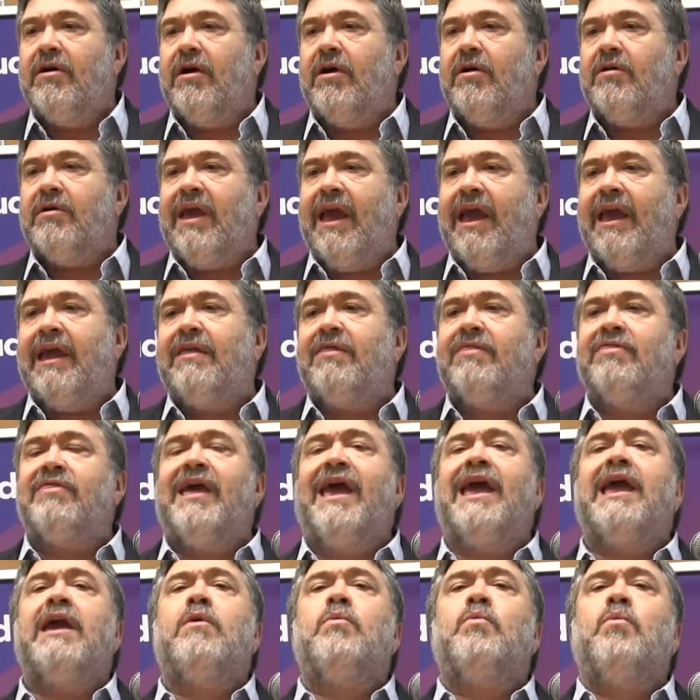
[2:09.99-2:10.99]
Okay?
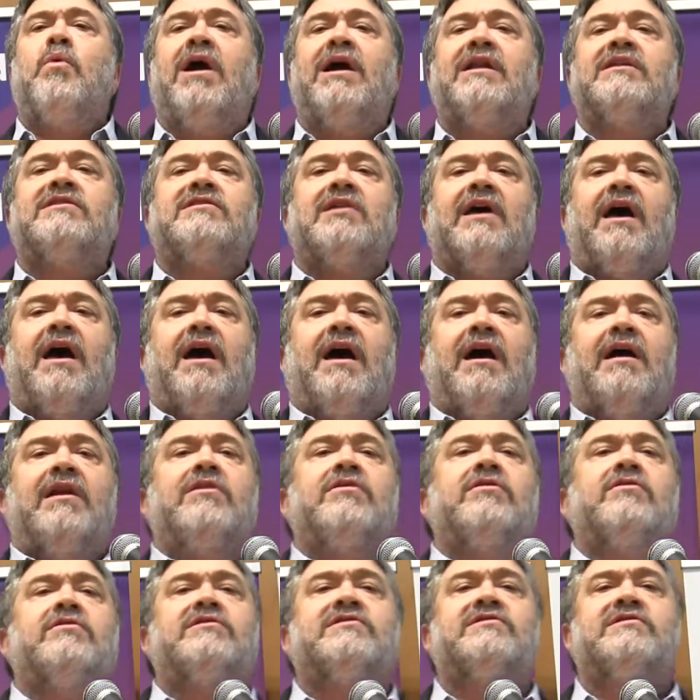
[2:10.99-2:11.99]
They want to
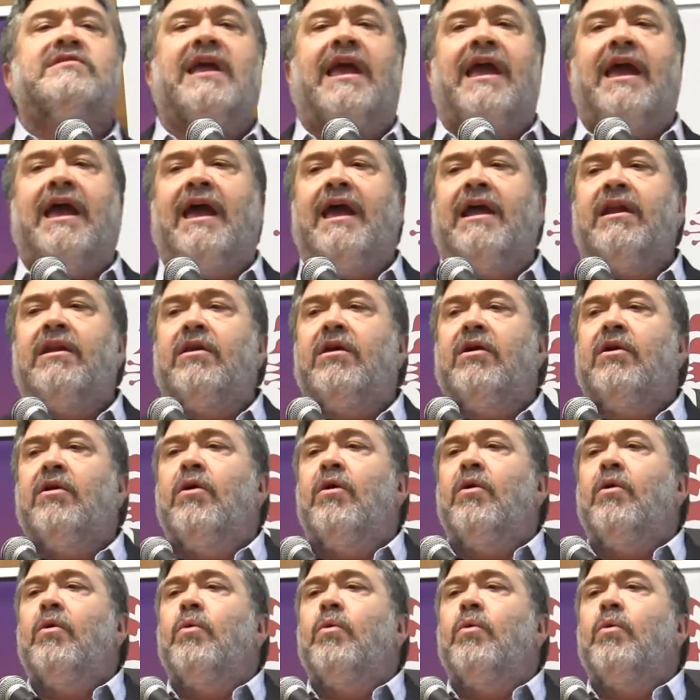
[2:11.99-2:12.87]
understand